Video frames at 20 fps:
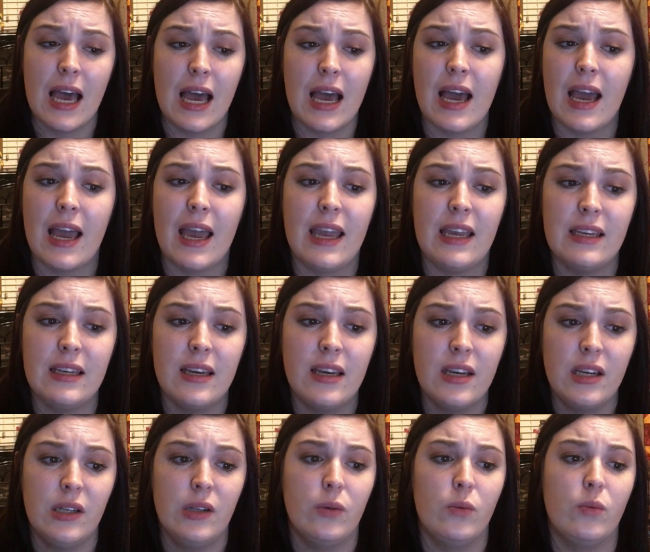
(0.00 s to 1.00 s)
I
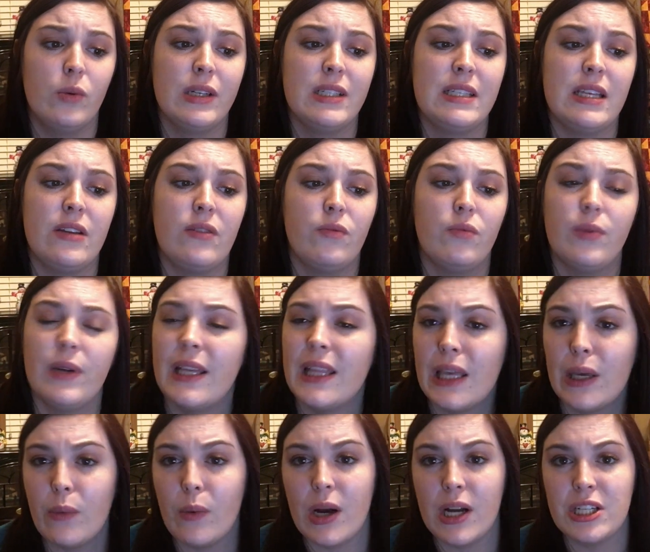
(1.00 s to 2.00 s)
wasn't
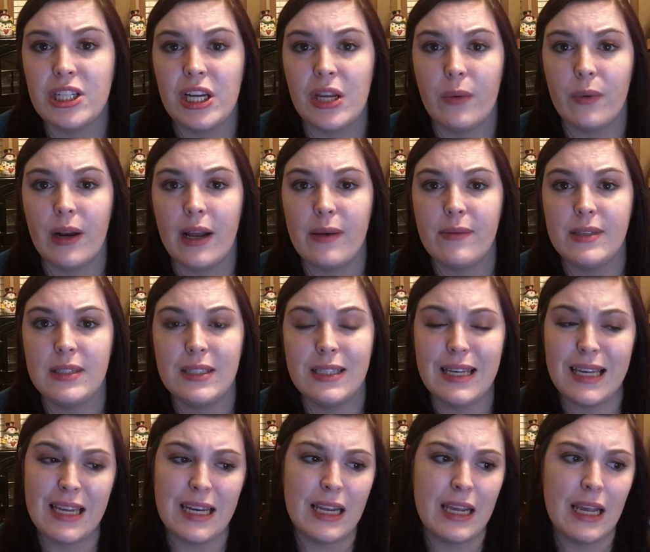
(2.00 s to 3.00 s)
really watching what I was
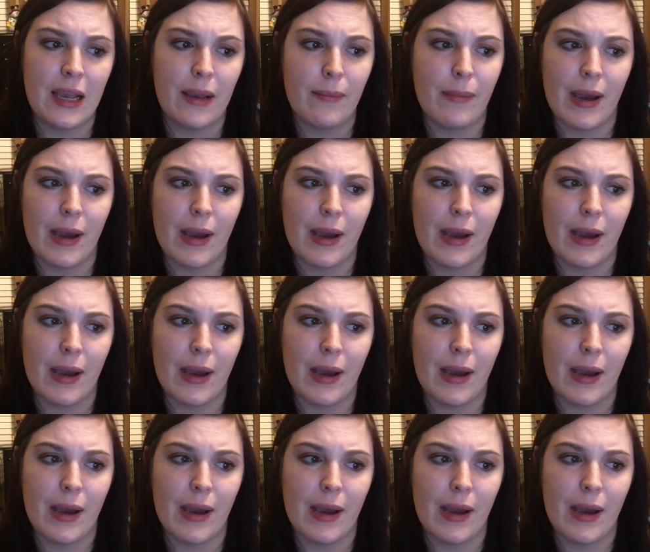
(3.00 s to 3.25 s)
eating.